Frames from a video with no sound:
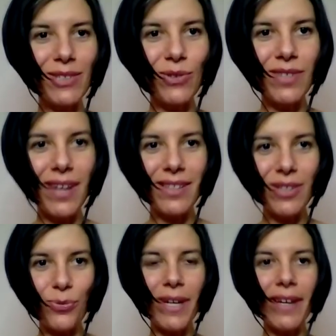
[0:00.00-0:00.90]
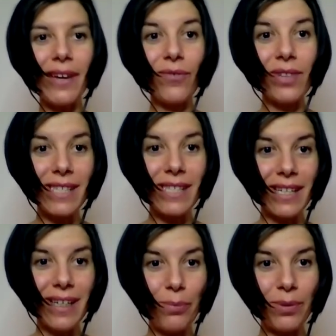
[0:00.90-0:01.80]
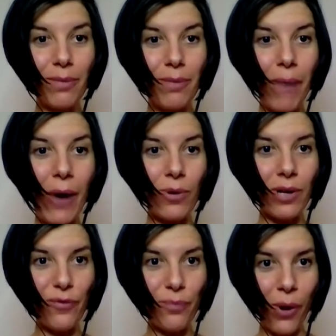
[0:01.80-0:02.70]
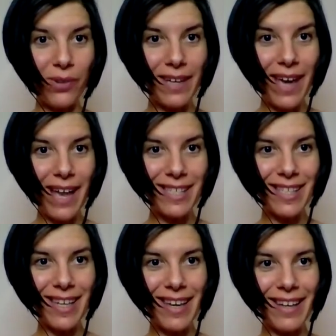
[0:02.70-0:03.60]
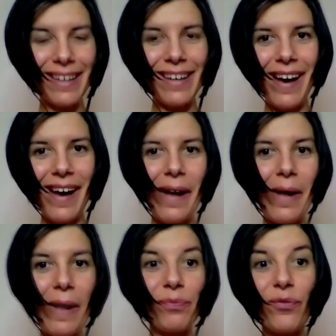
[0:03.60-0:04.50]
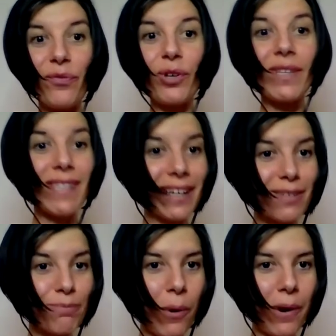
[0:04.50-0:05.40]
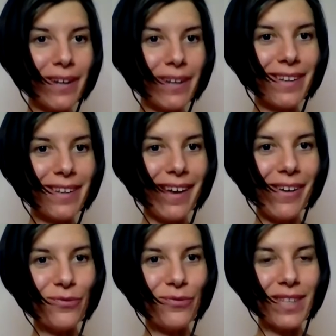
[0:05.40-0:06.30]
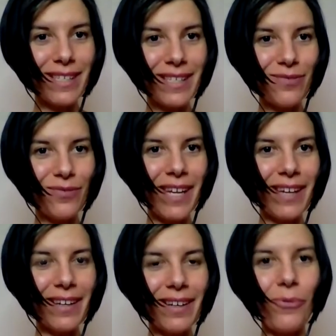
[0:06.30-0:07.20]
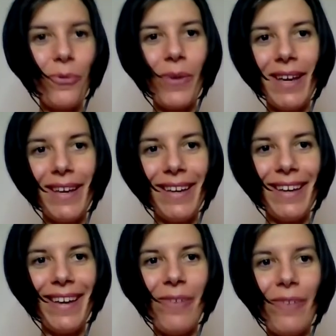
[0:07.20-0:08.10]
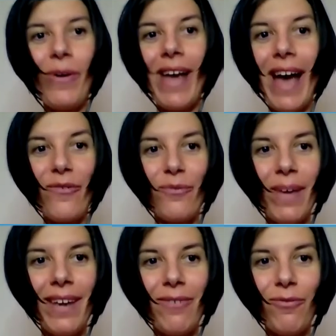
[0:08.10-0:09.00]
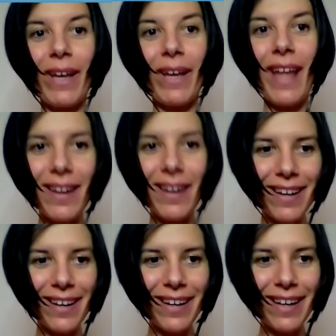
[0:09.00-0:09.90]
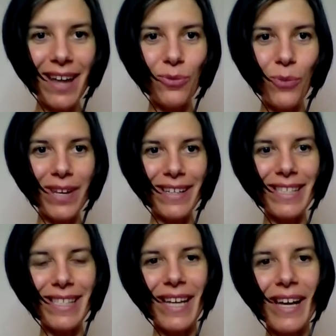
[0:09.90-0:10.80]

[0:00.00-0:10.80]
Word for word: to day three of Listen Up The Power of Podcasting. Um, for the second part of this evening, we, we have Maeve McClenaghan again with us.